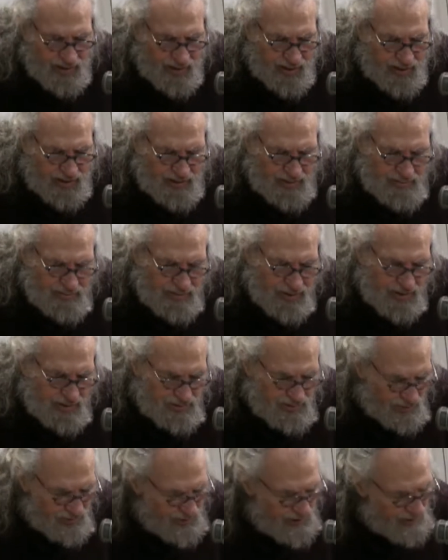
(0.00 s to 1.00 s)
Uh,
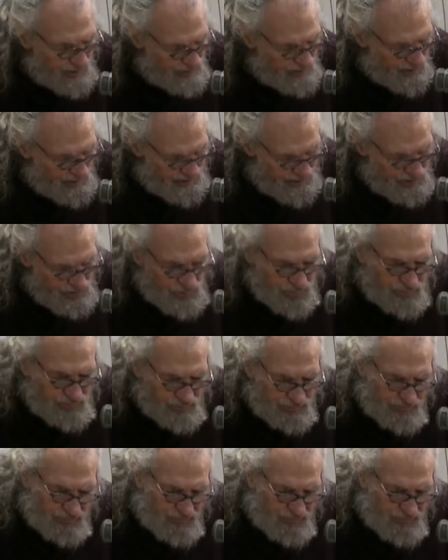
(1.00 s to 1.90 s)
so we have that too.